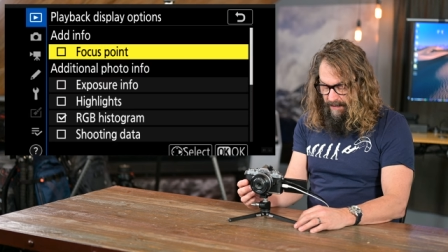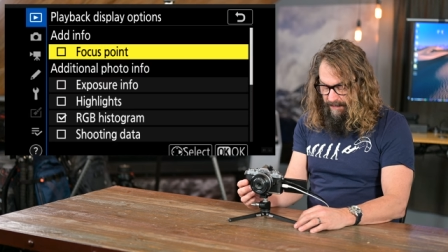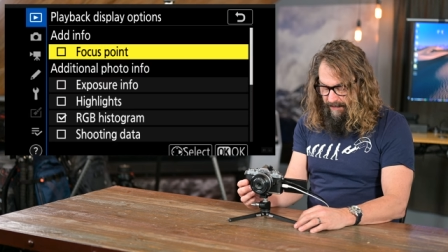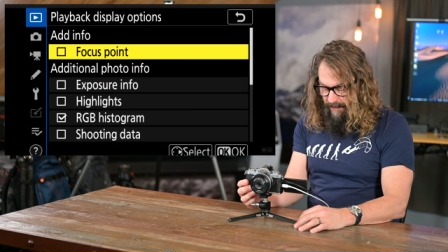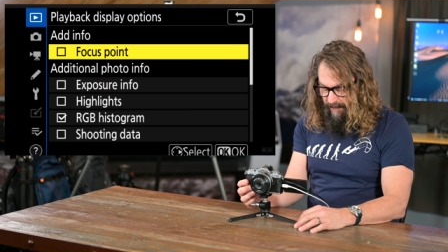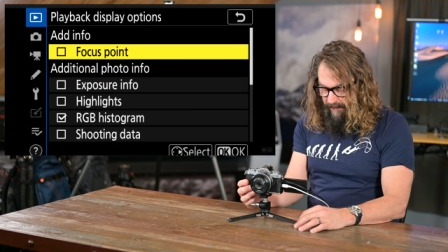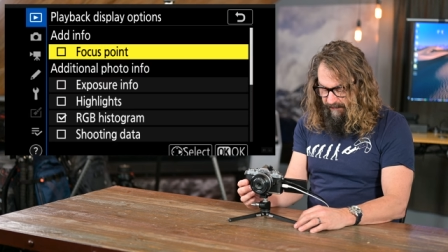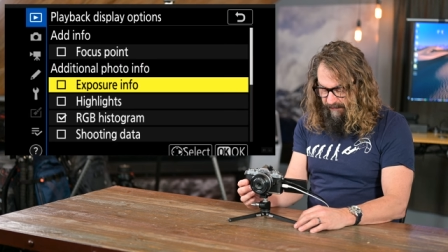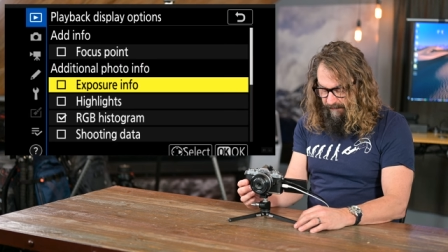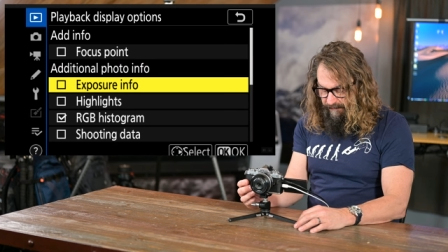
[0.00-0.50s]

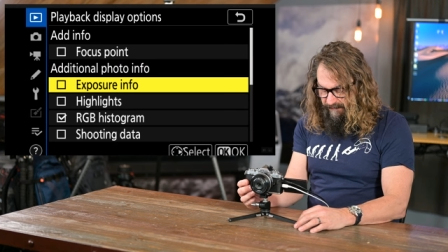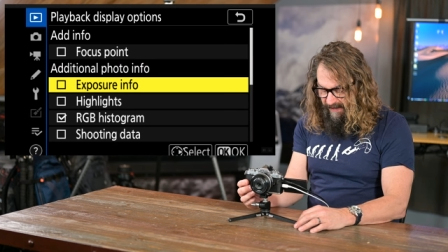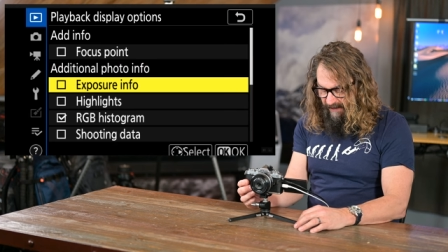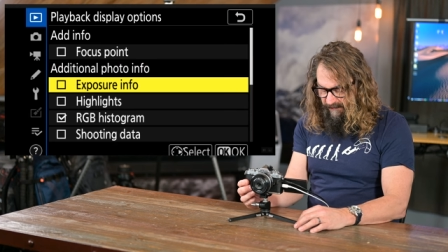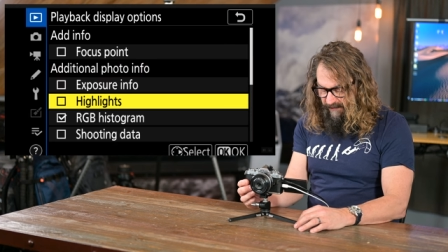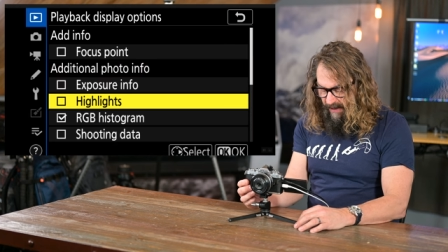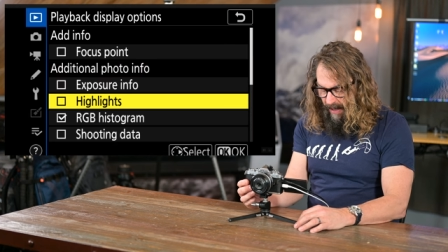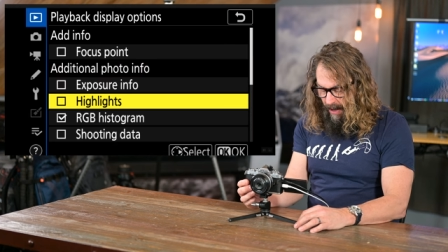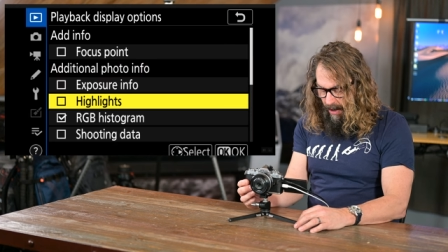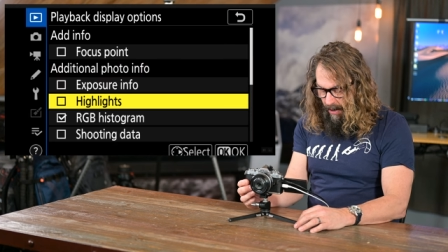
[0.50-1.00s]
There are some
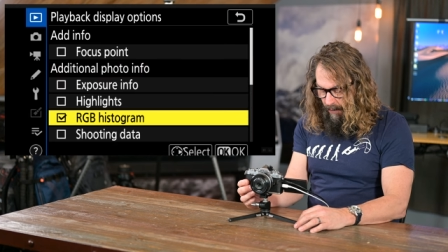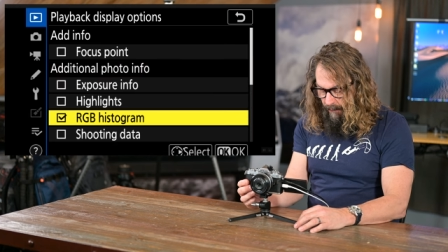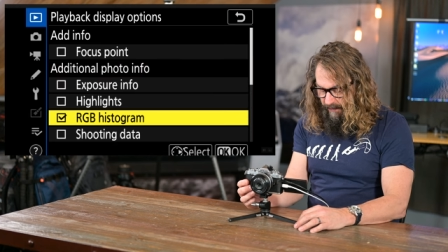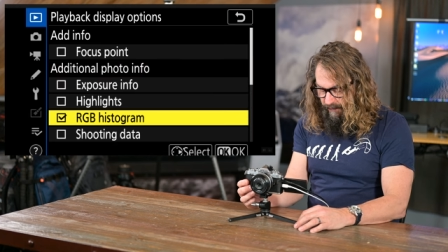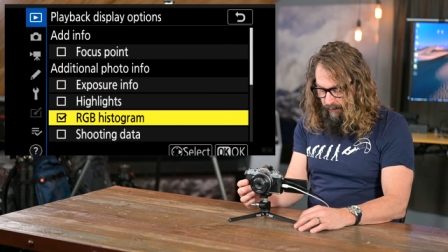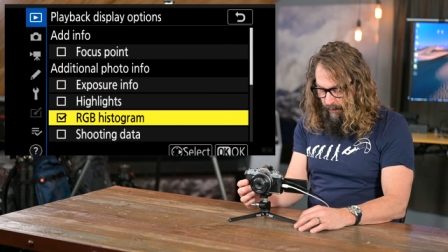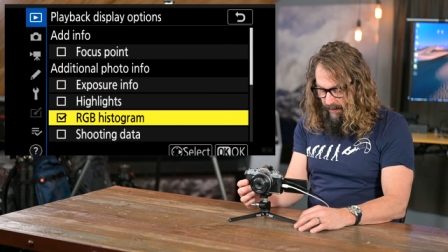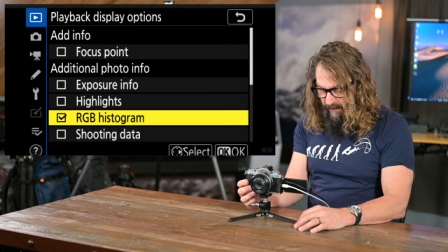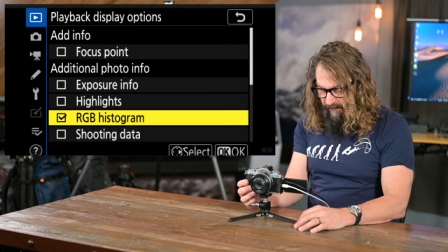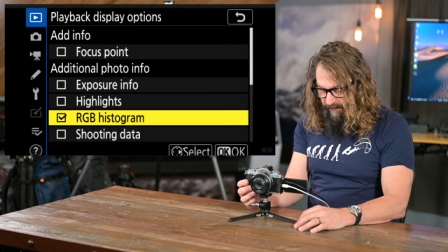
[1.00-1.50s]
things I
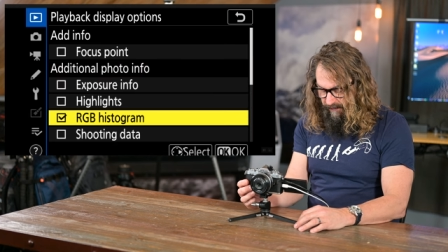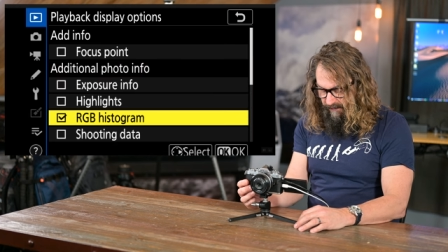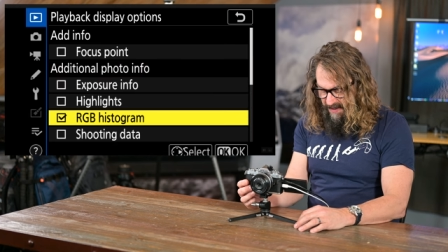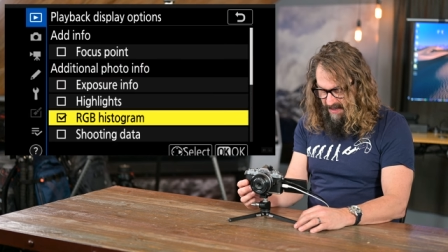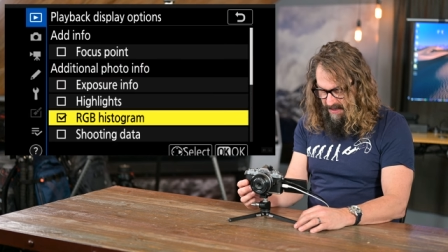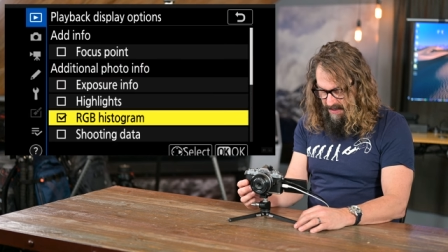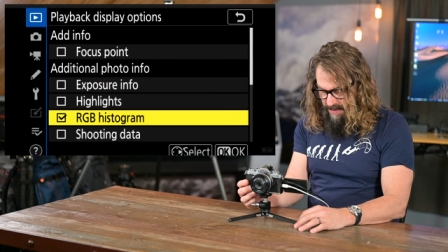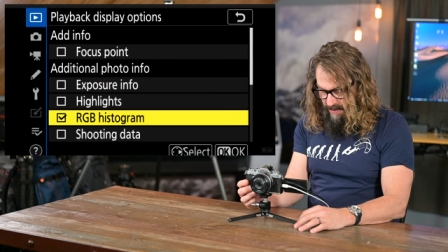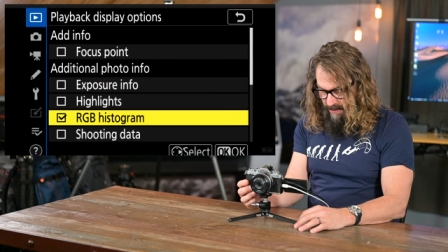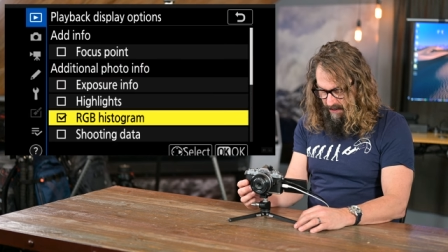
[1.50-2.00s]
always want to
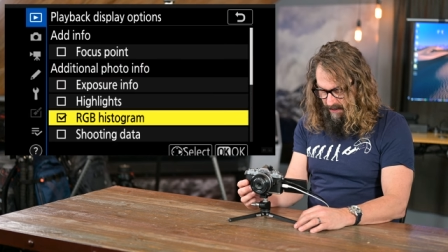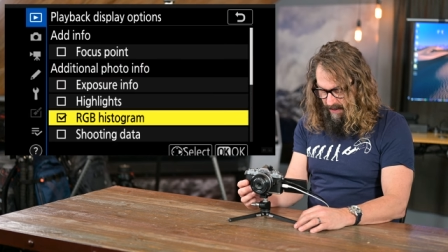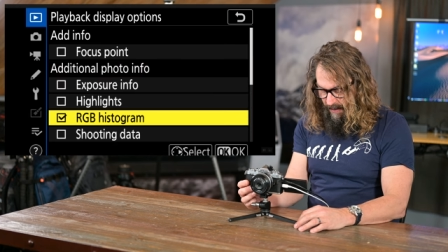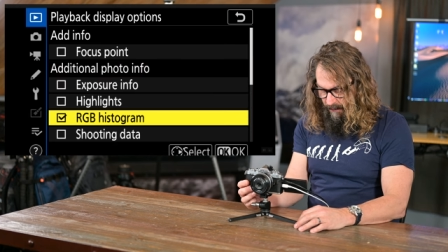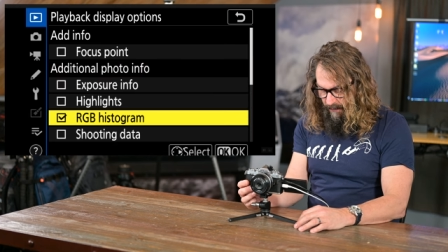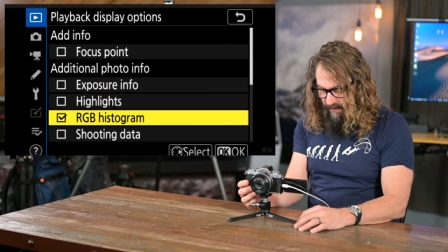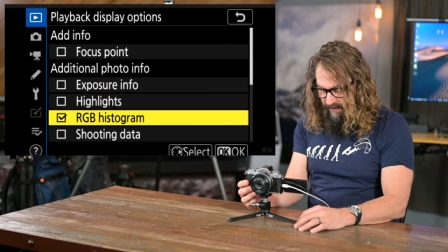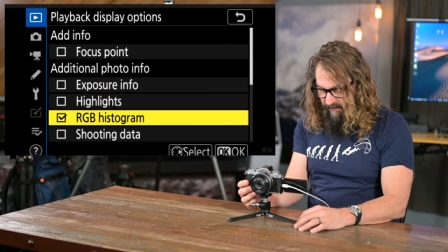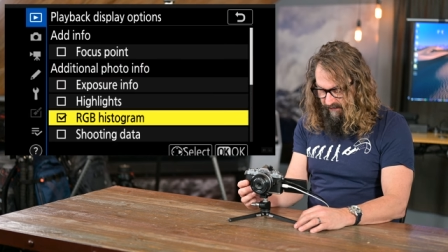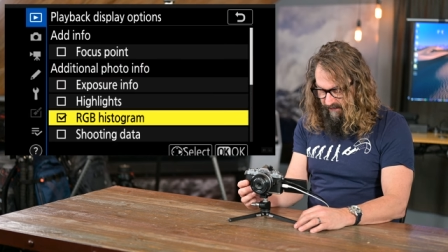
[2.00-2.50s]
see in here. I
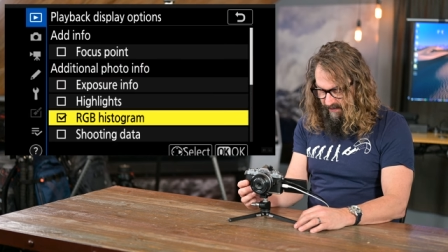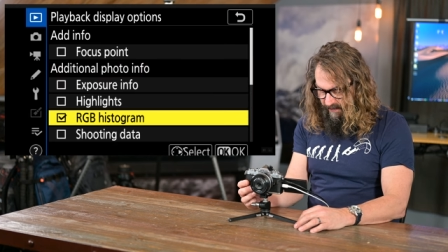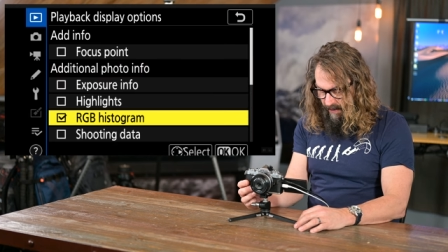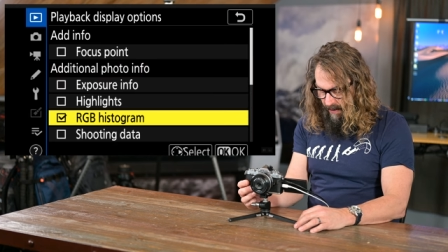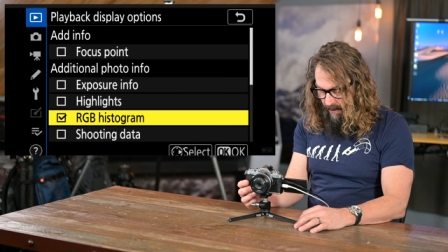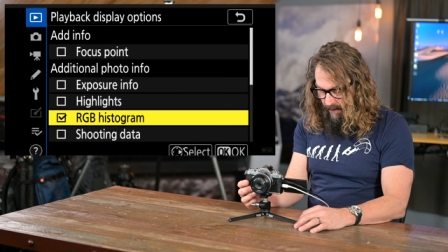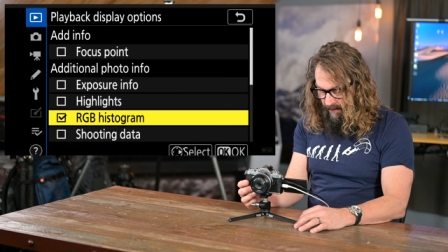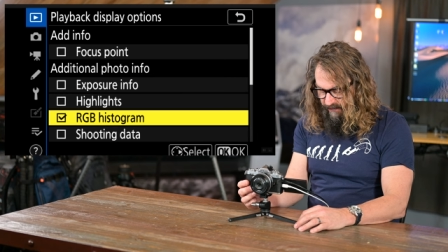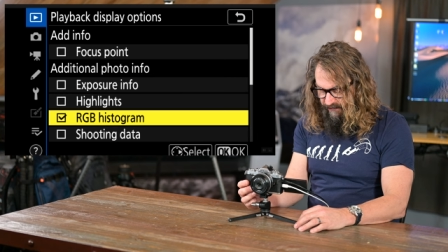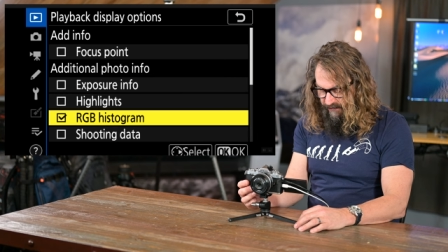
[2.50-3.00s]
want to see the
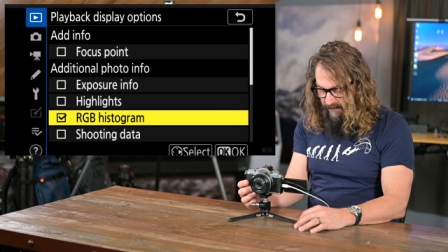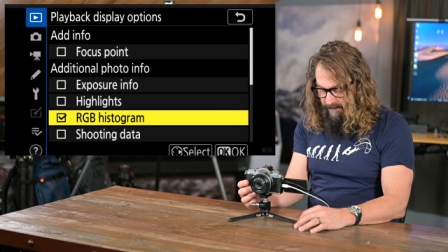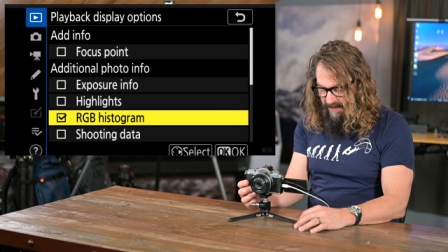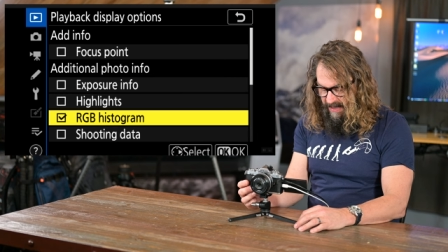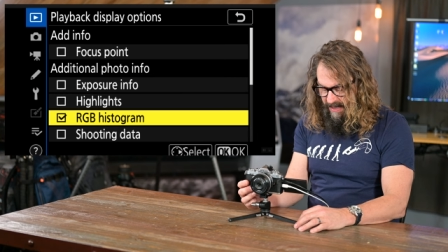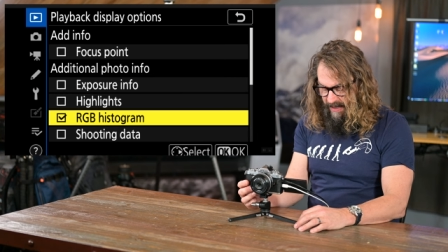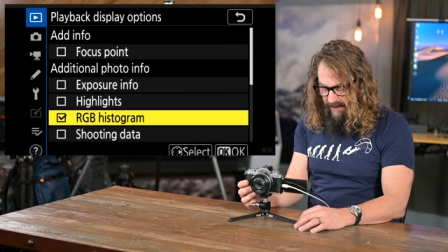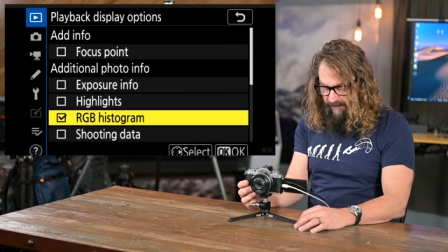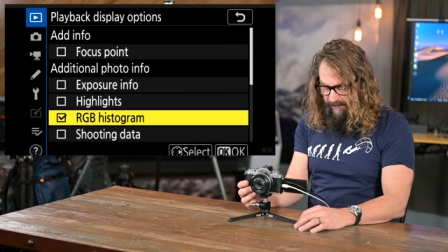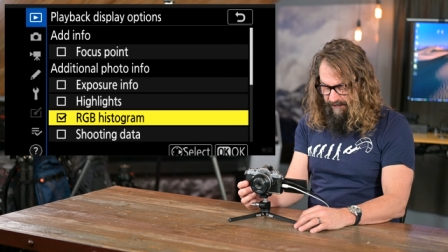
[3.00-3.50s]
R G
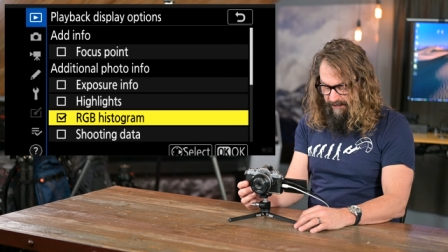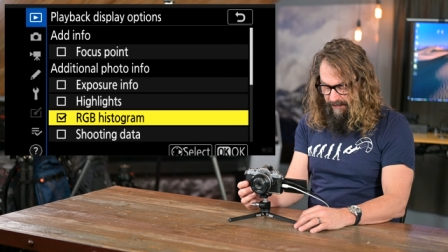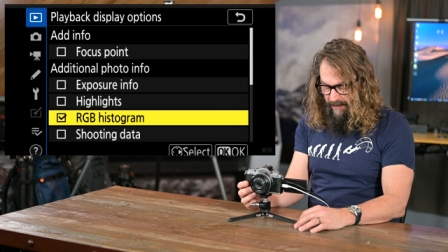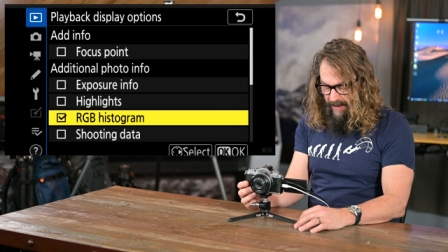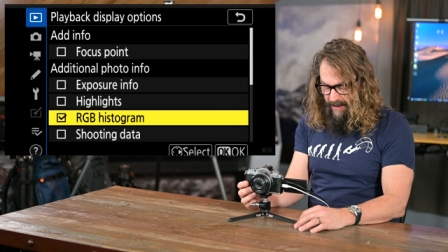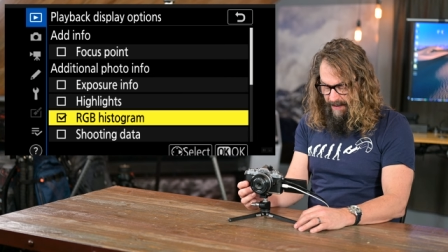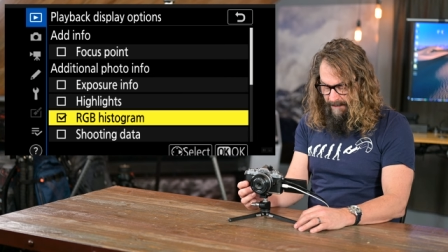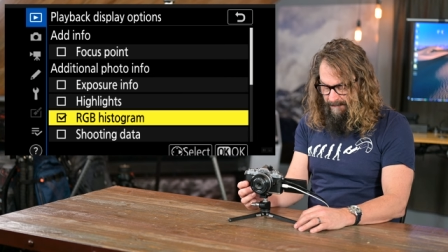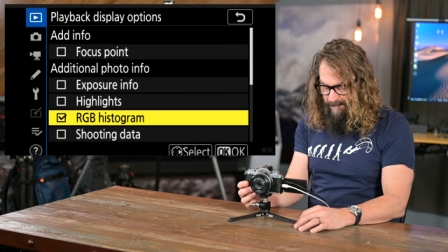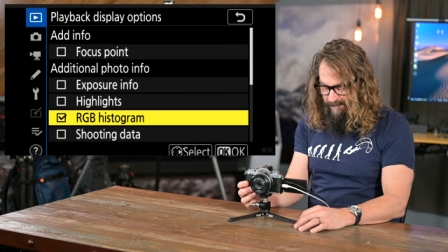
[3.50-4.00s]
B
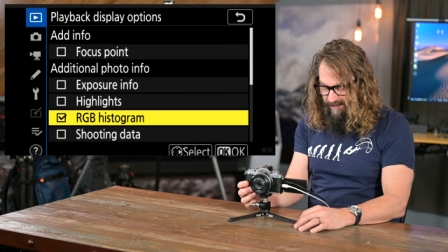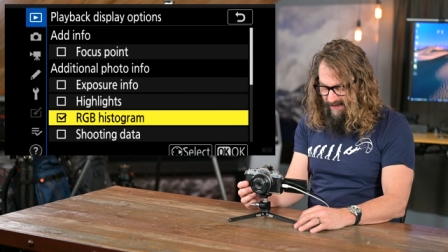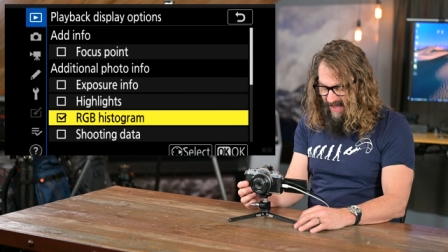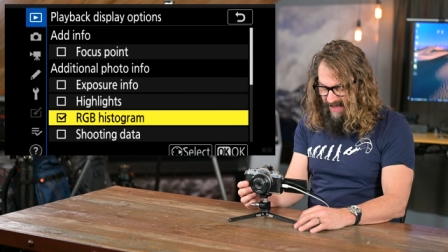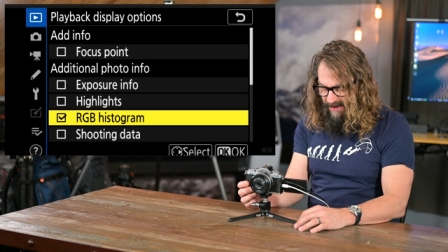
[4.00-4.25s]
histogram.